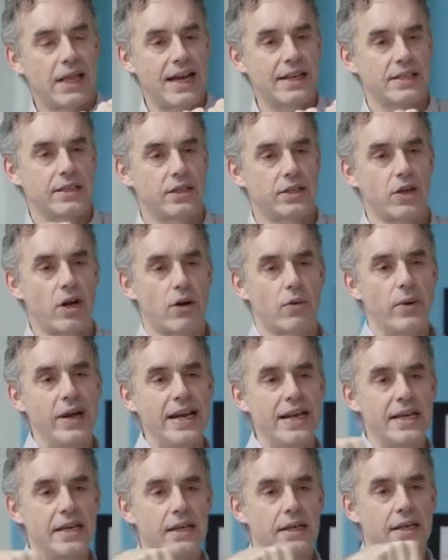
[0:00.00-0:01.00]
classic
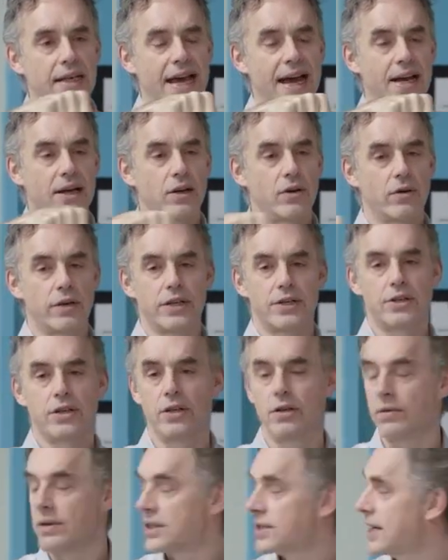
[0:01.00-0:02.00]
Darwinian categories
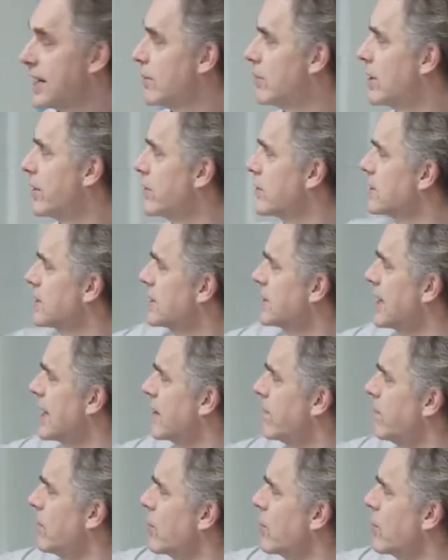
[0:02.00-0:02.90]
too, and say, well, there's a set of